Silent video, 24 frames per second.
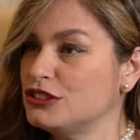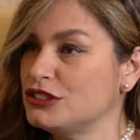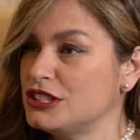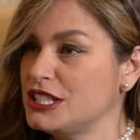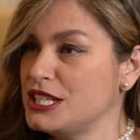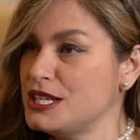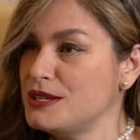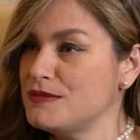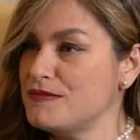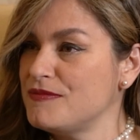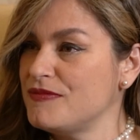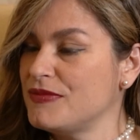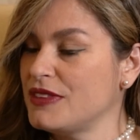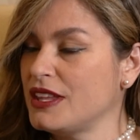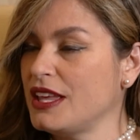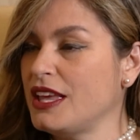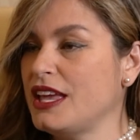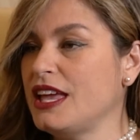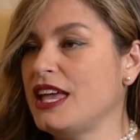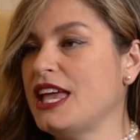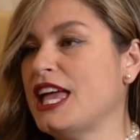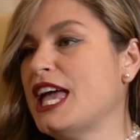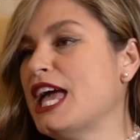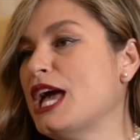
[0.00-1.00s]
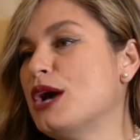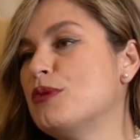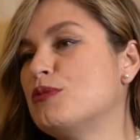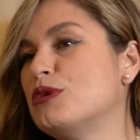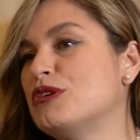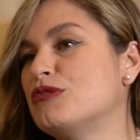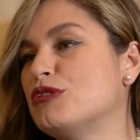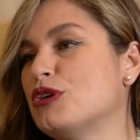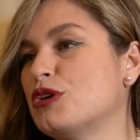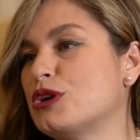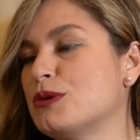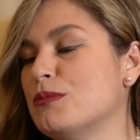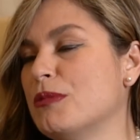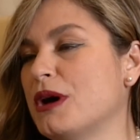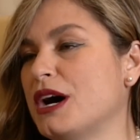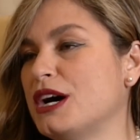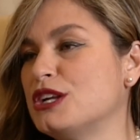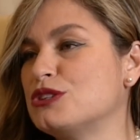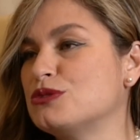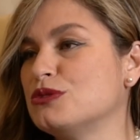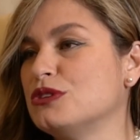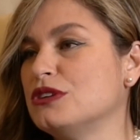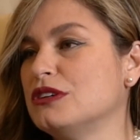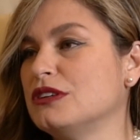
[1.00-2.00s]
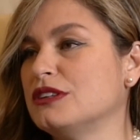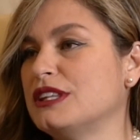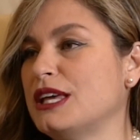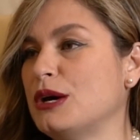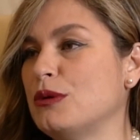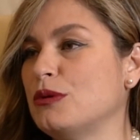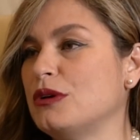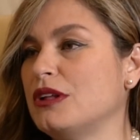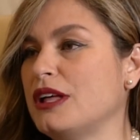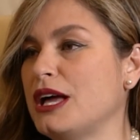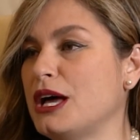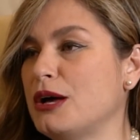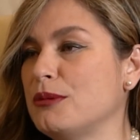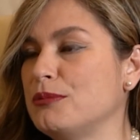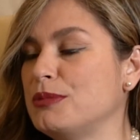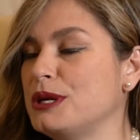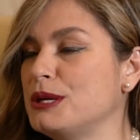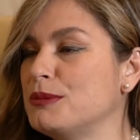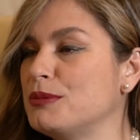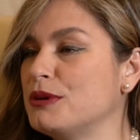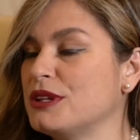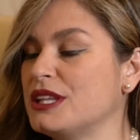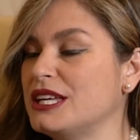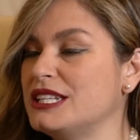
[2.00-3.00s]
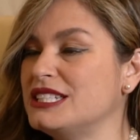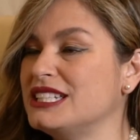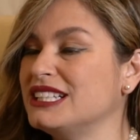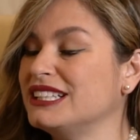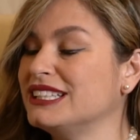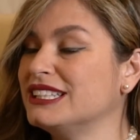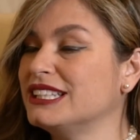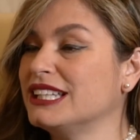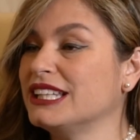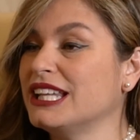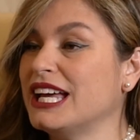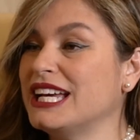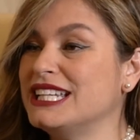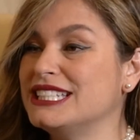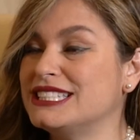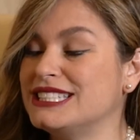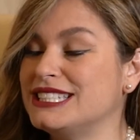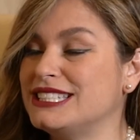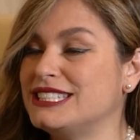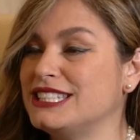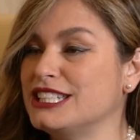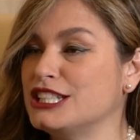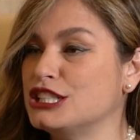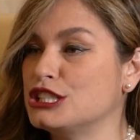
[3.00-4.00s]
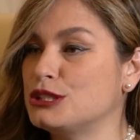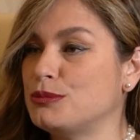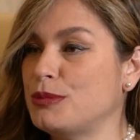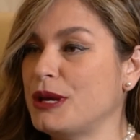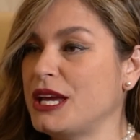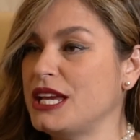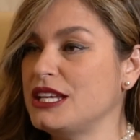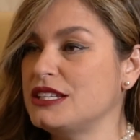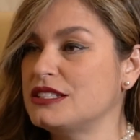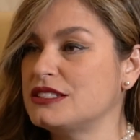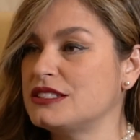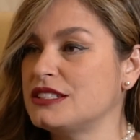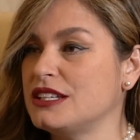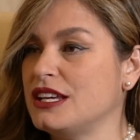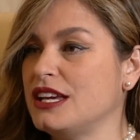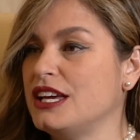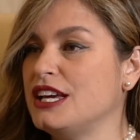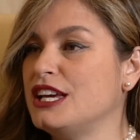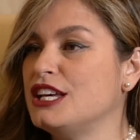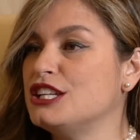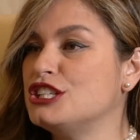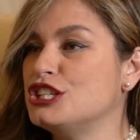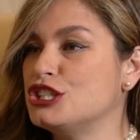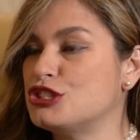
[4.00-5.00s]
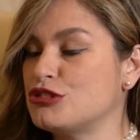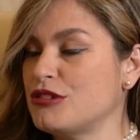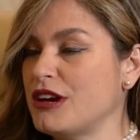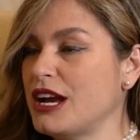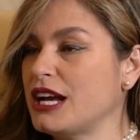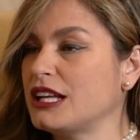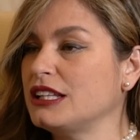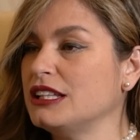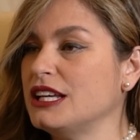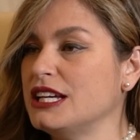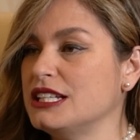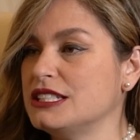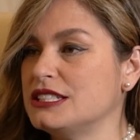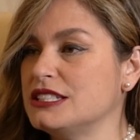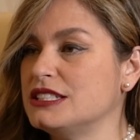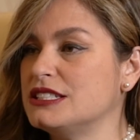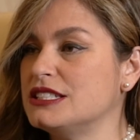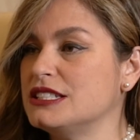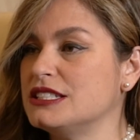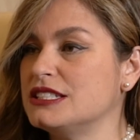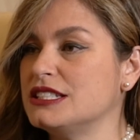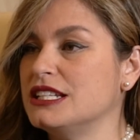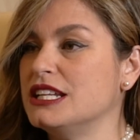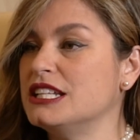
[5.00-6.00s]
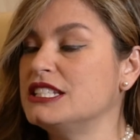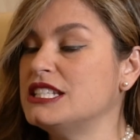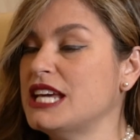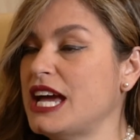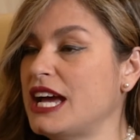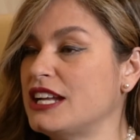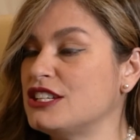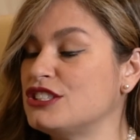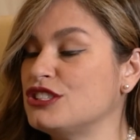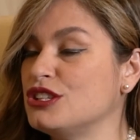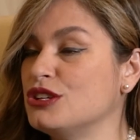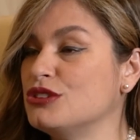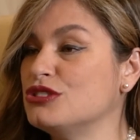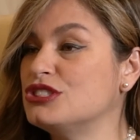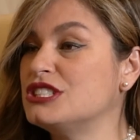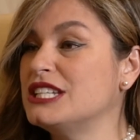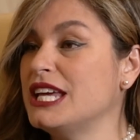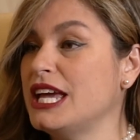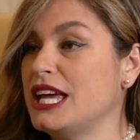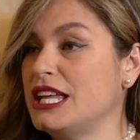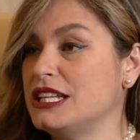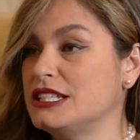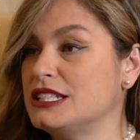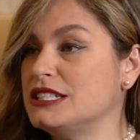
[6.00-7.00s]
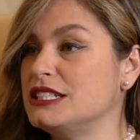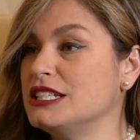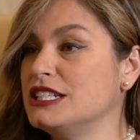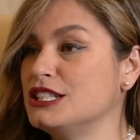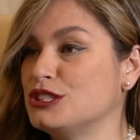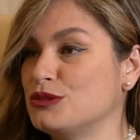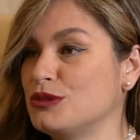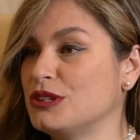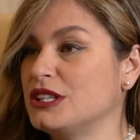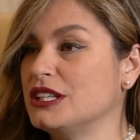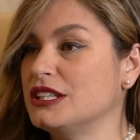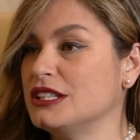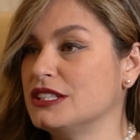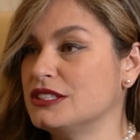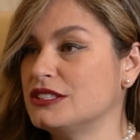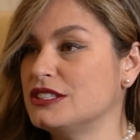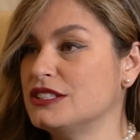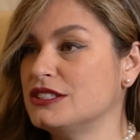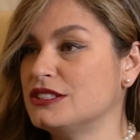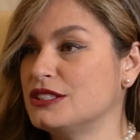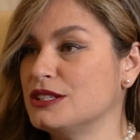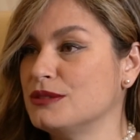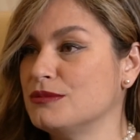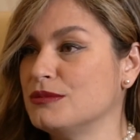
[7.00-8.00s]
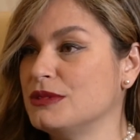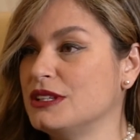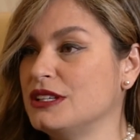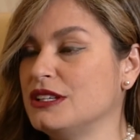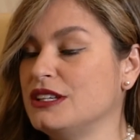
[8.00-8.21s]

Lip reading: team, and we wrote a module that will help people that deal in the licensing space to track licenses and attach those to entities within the system.